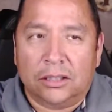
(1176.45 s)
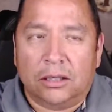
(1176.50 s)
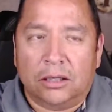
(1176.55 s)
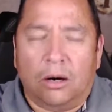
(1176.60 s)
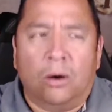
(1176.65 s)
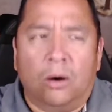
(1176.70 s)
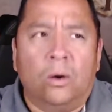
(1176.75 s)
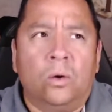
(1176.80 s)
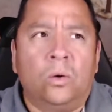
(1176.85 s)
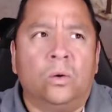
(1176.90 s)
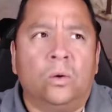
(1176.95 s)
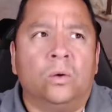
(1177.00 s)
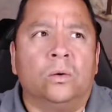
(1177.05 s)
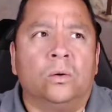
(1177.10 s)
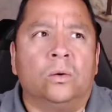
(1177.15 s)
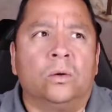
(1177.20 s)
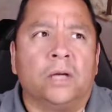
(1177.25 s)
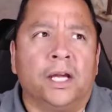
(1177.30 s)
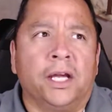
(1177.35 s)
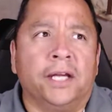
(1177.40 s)
Oh,
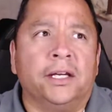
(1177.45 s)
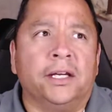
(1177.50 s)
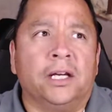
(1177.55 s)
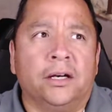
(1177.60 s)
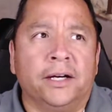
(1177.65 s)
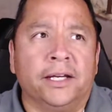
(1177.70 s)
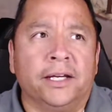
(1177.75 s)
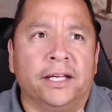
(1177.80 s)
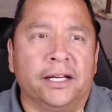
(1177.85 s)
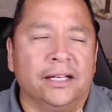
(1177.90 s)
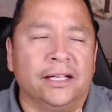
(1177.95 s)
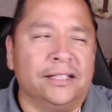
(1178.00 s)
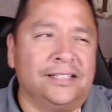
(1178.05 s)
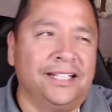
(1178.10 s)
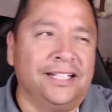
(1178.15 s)
okay, now I get it.